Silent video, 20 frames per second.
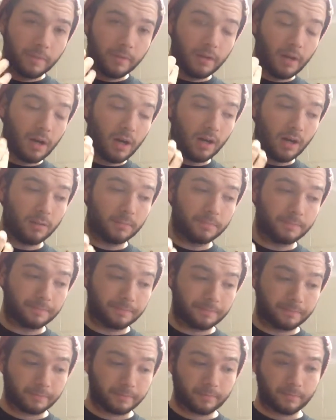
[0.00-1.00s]
And
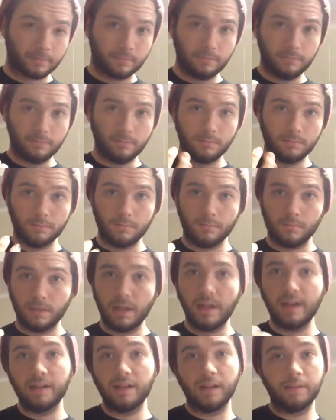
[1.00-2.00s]

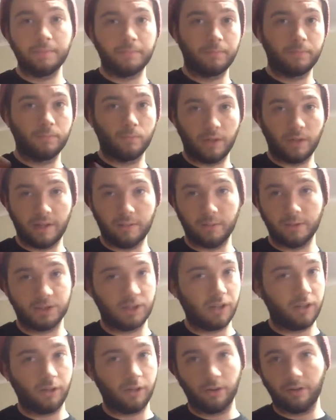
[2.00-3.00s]
I was
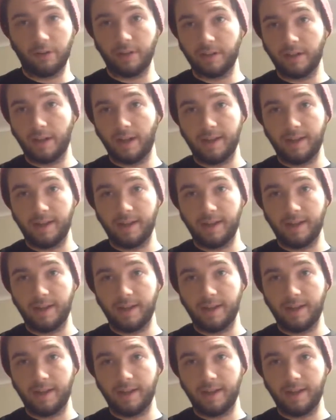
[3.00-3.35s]
done early.